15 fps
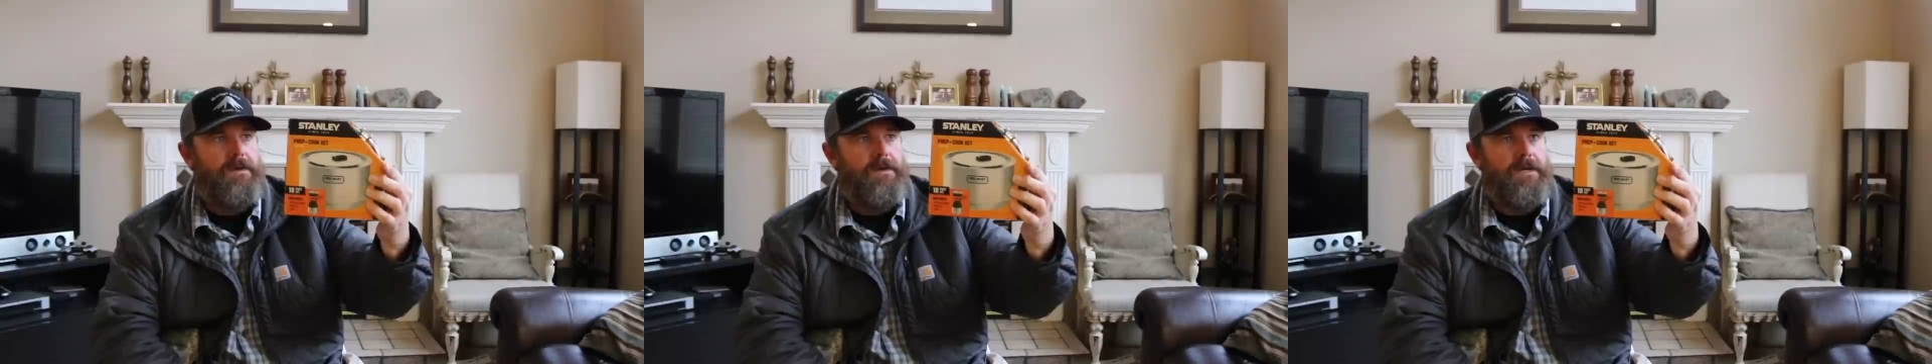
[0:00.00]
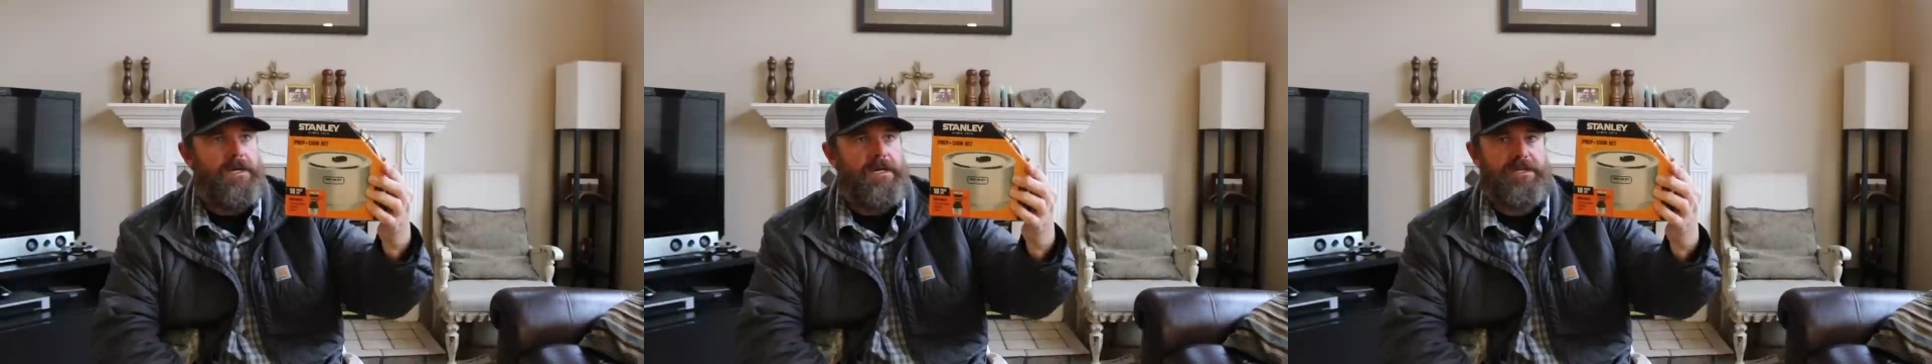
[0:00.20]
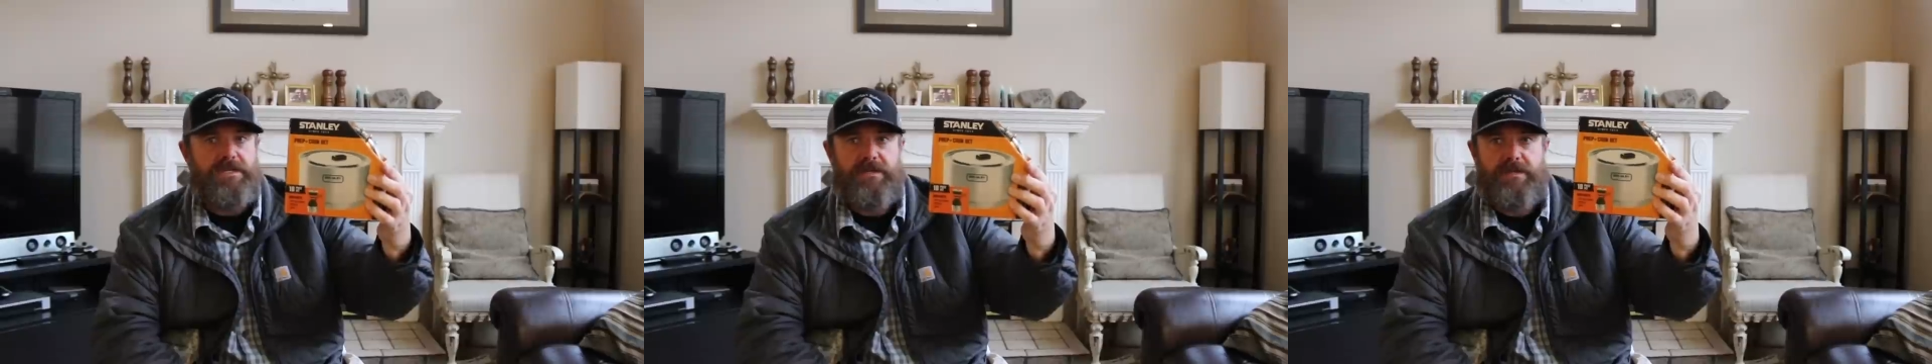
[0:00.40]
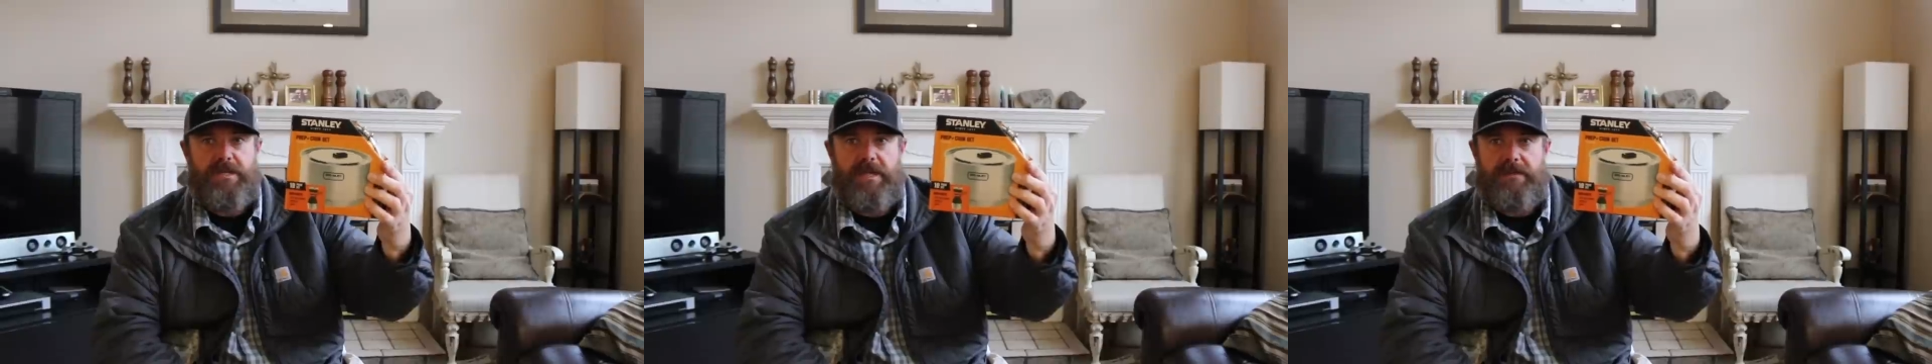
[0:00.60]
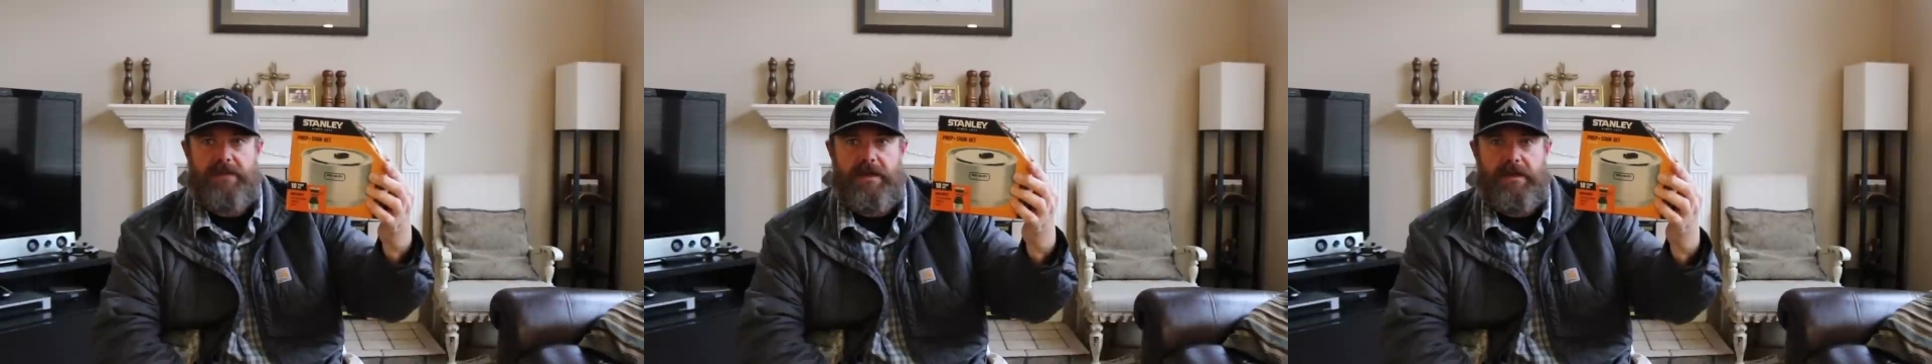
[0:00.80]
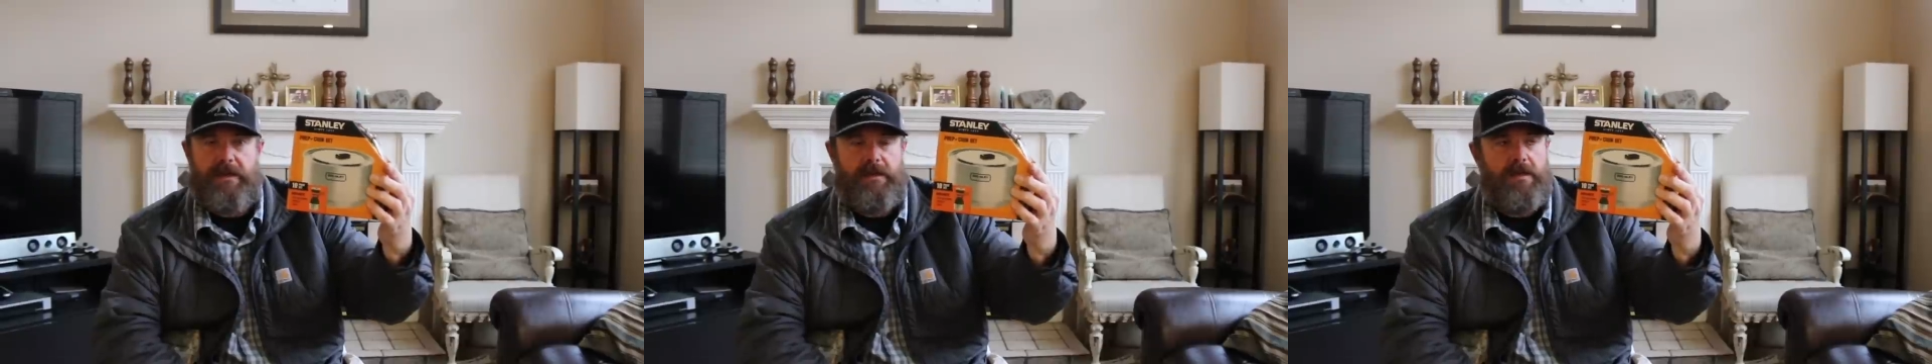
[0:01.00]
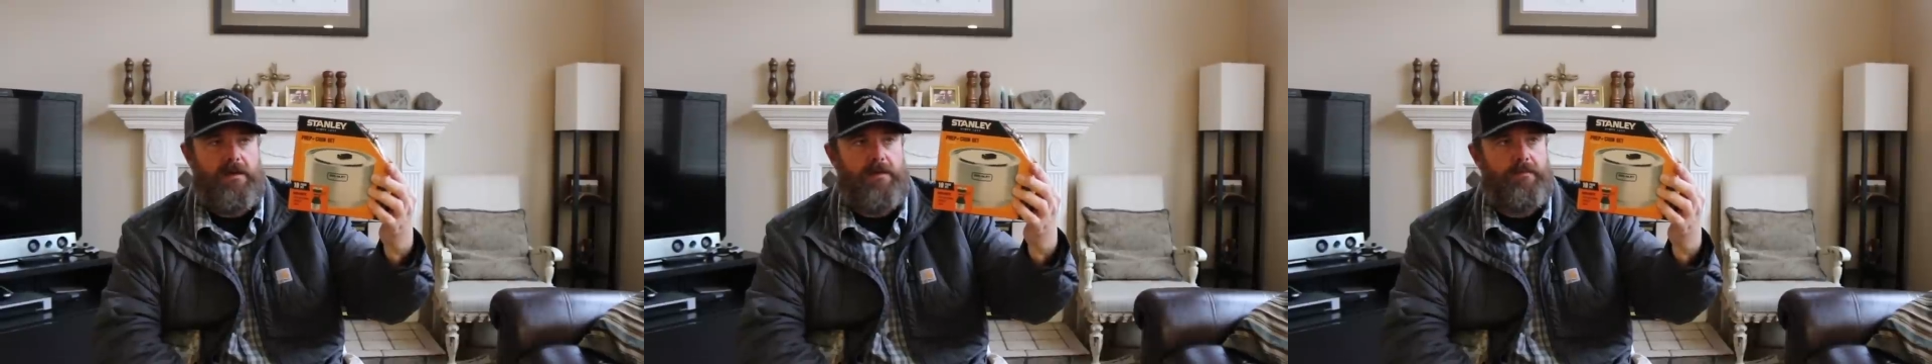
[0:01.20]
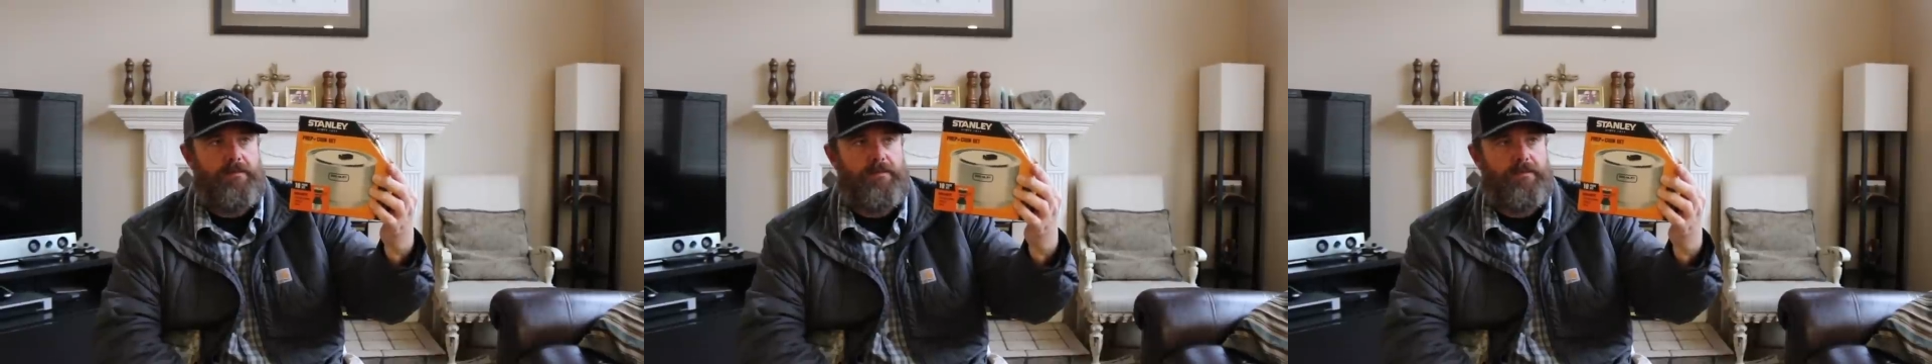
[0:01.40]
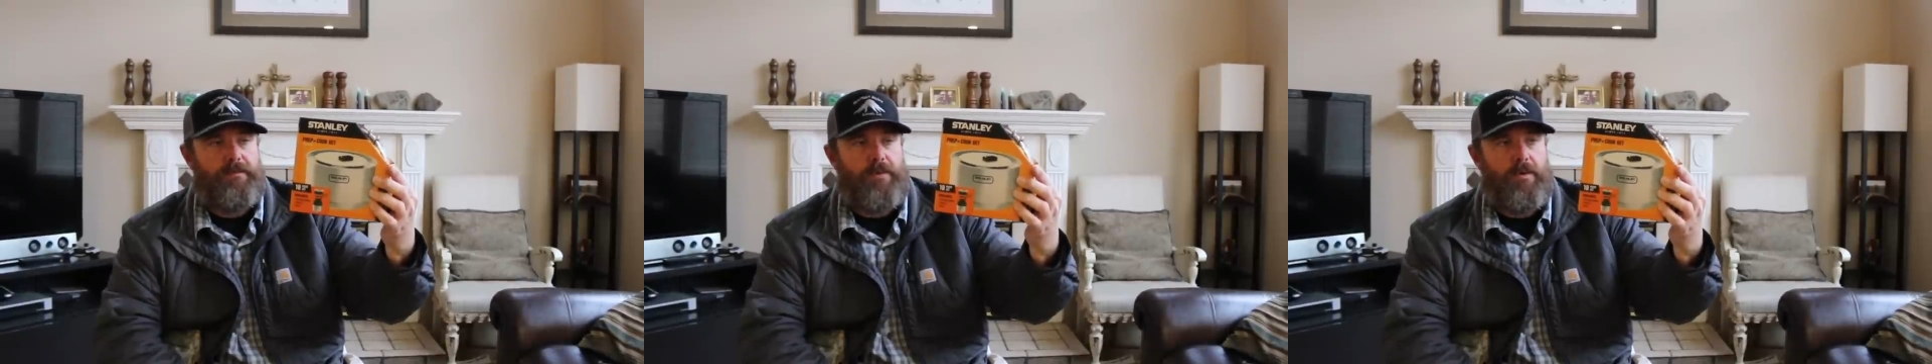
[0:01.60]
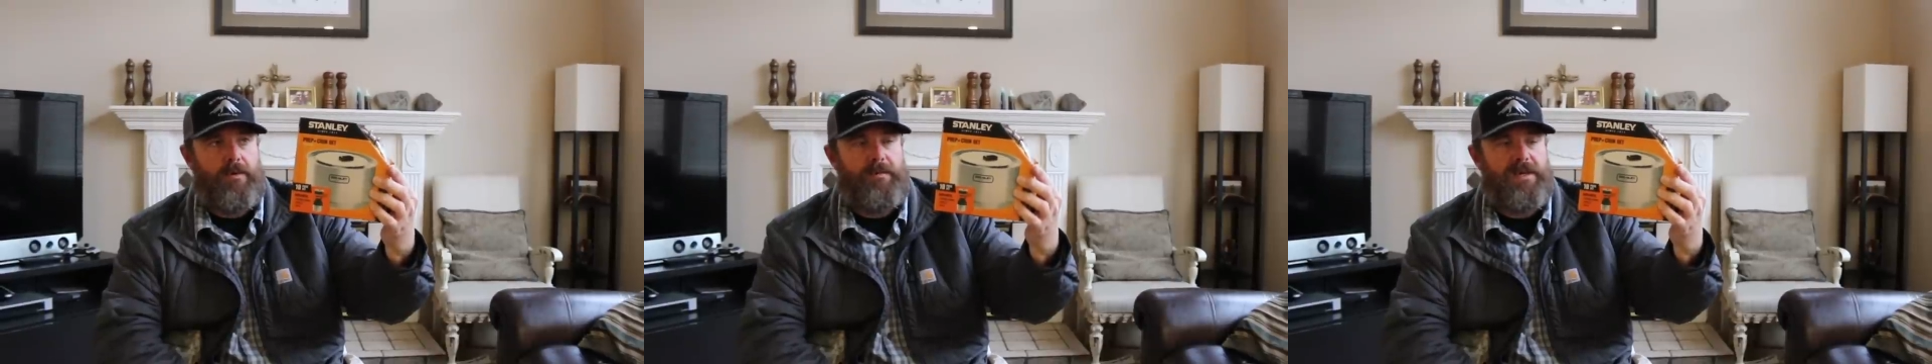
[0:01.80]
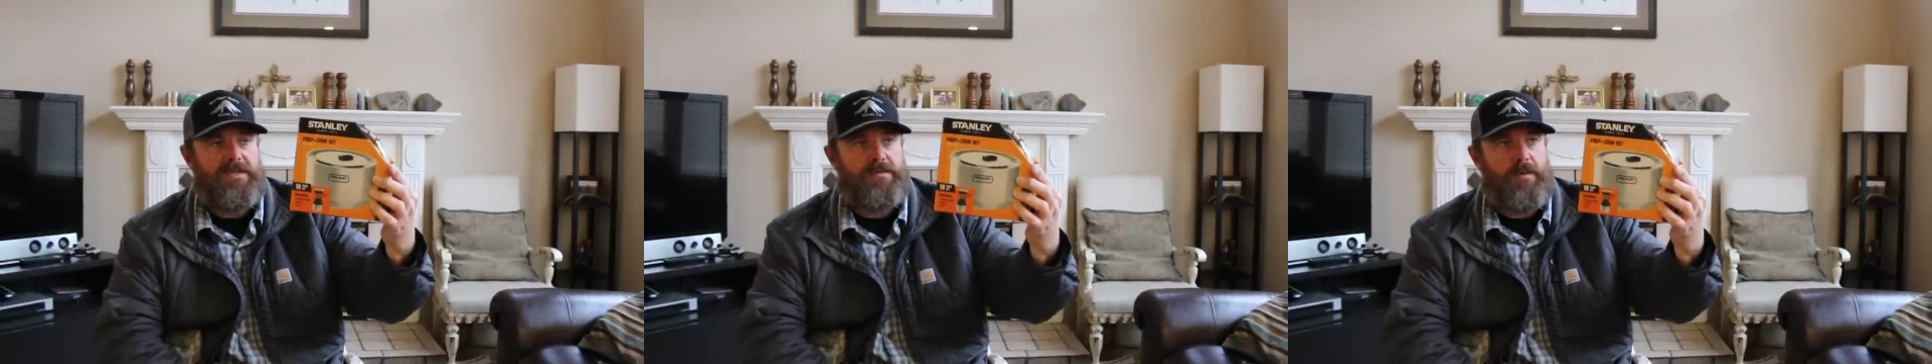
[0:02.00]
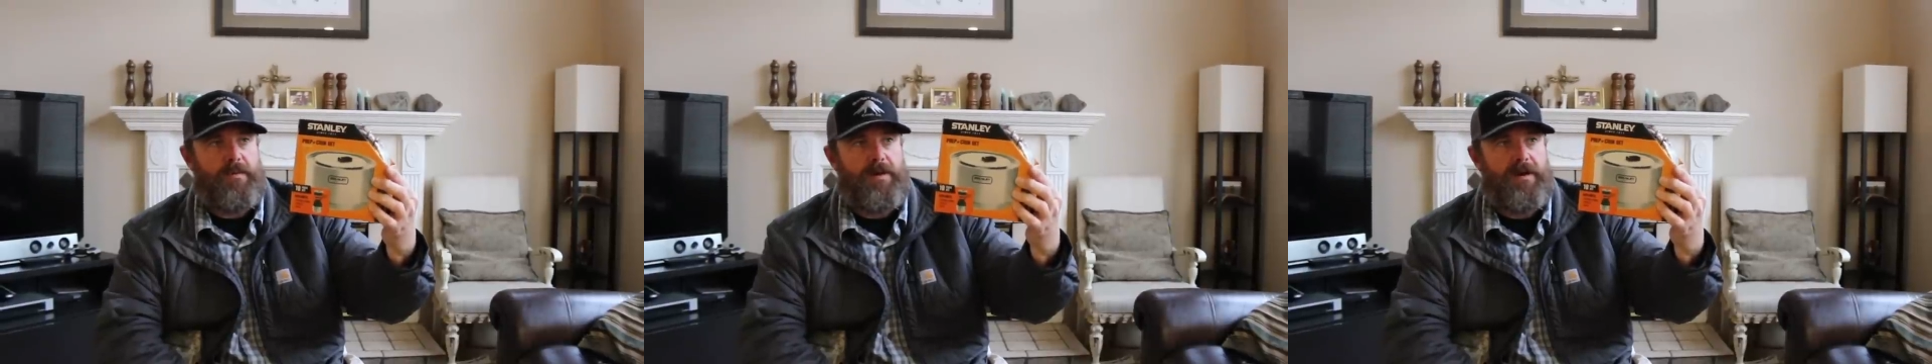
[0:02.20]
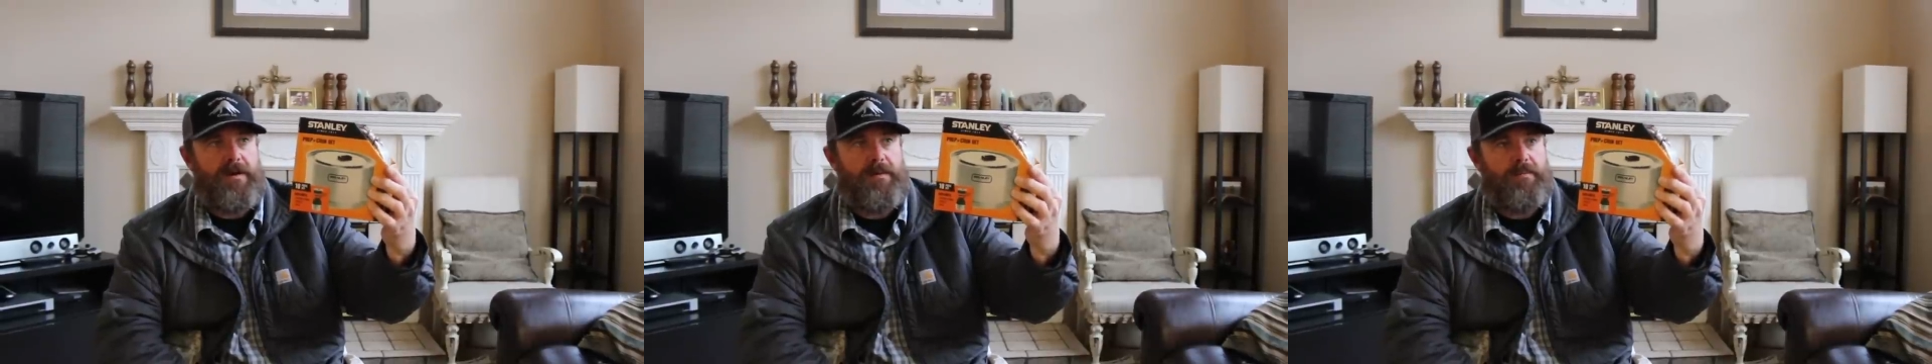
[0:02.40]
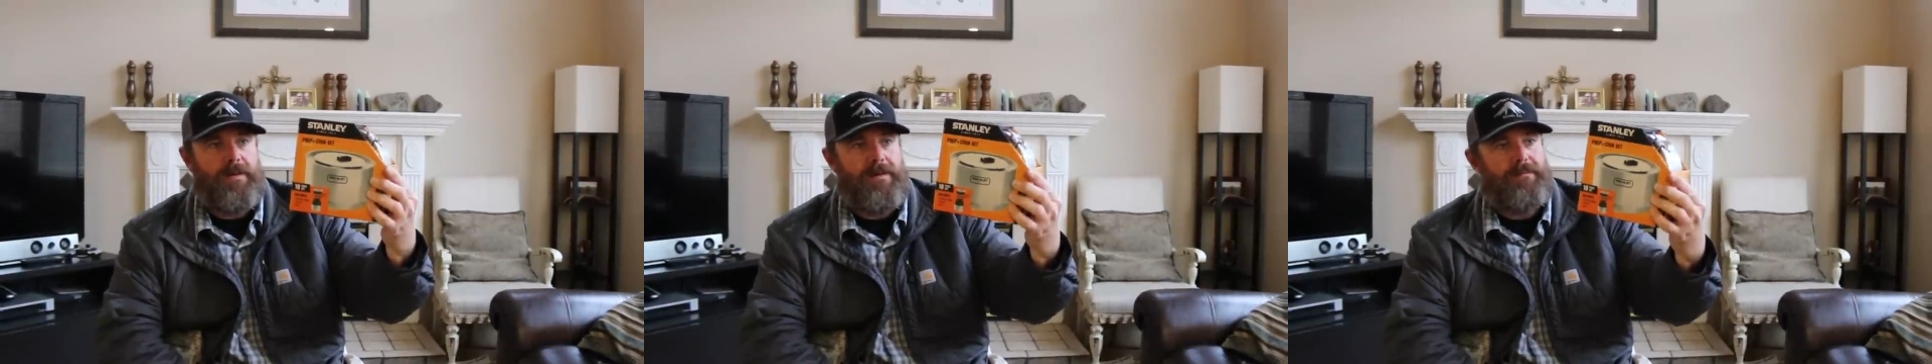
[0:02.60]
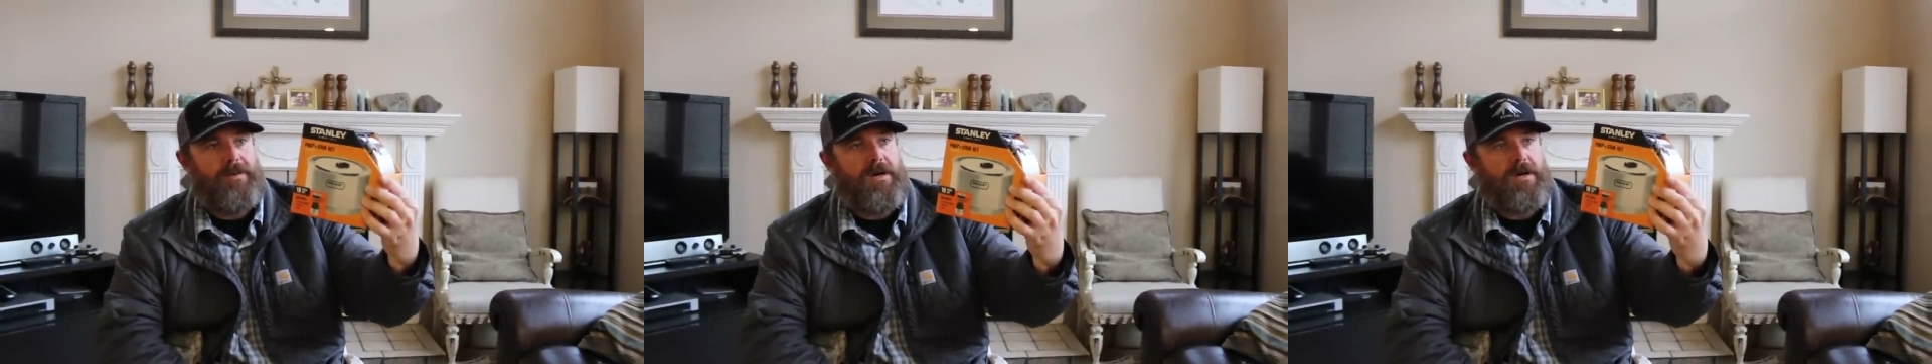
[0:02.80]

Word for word: I just got that in a Poor Man's Preparing prep